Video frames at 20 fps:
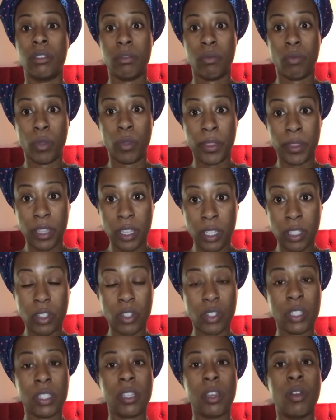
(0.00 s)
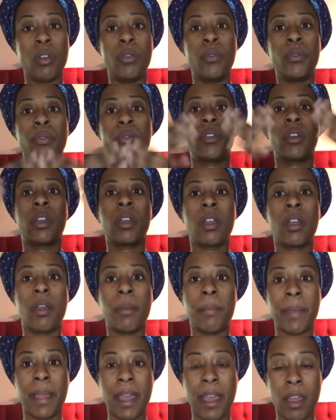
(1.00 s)
within yourself
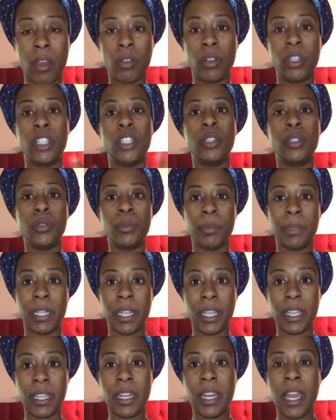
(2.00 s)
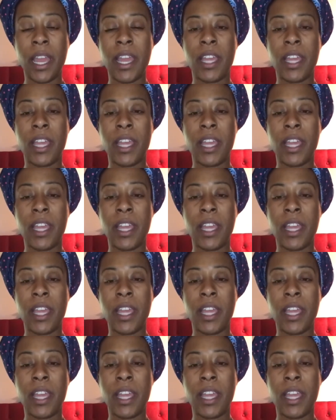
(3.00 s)
come out, illuminate.